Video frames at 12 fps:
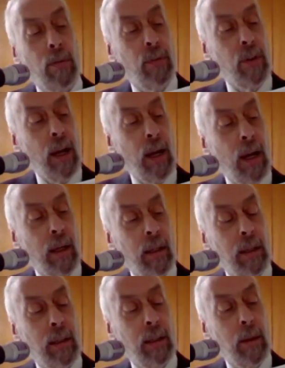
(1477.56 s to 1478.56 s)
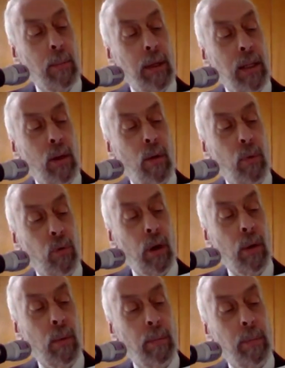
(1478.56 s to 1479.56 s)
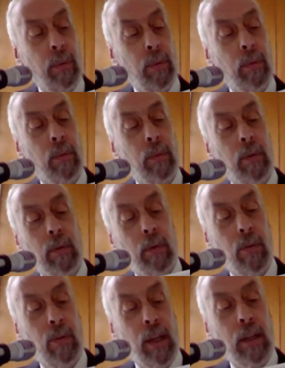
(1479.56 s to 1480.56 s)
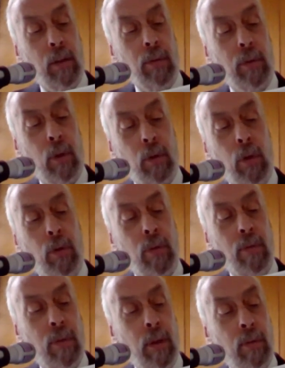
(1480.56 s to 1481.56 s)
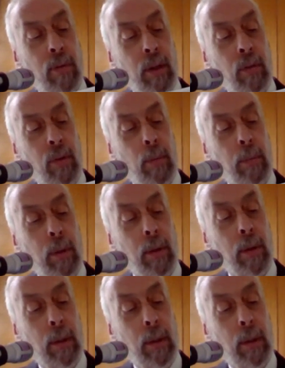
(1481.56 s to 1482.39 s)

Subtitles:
Zag, the meaning of swamp, starting from Rosenthal, for example,